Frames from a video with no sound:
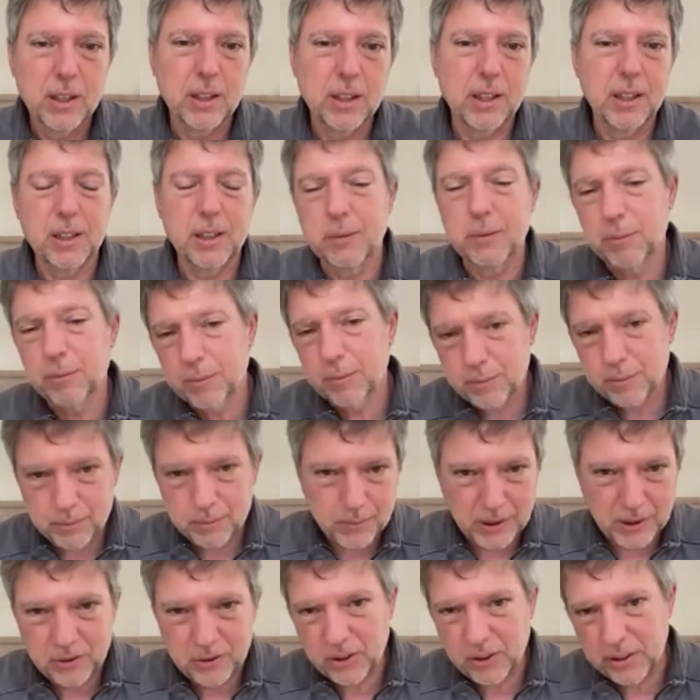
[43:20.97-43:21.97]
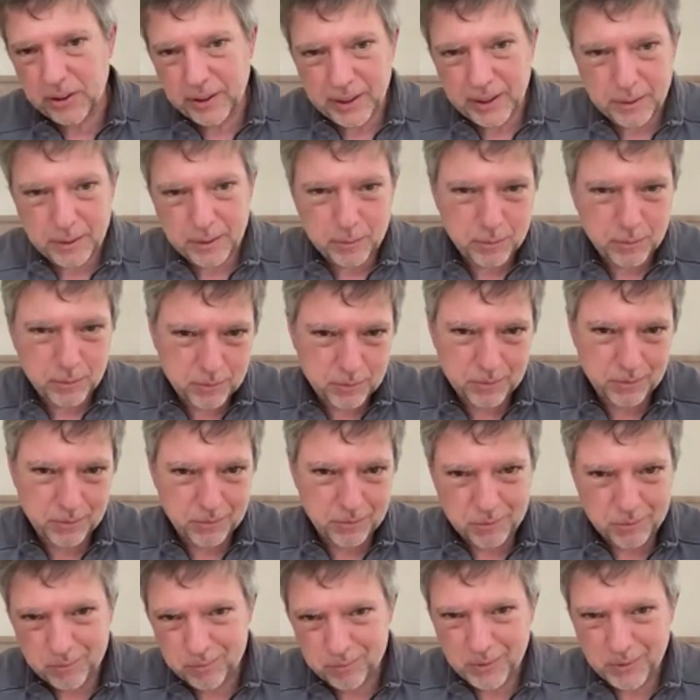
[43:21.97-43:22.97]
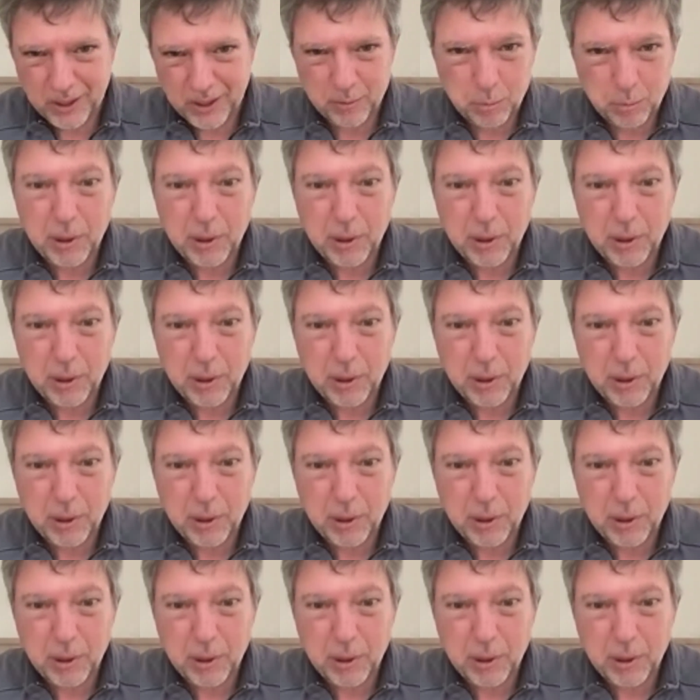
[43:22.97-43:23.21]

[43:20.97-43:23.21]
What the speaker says: I'd say that kind